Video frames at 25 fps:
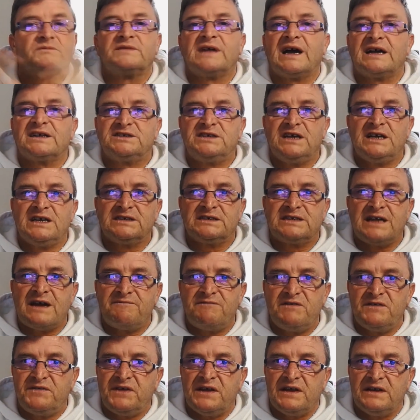That changed
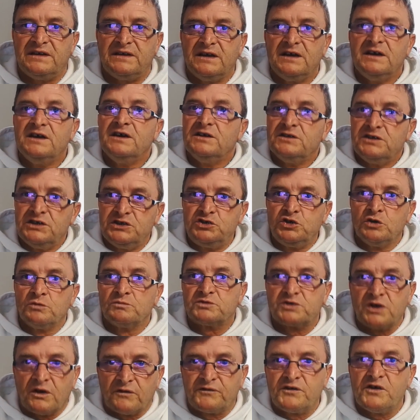everything. They
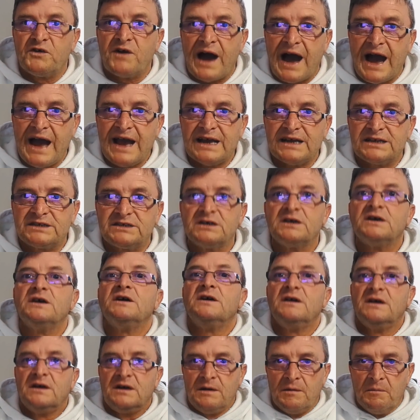jumped off their act.
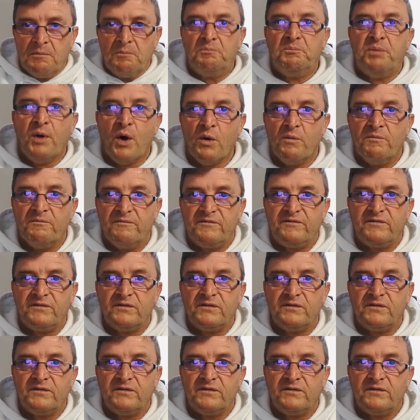Boom.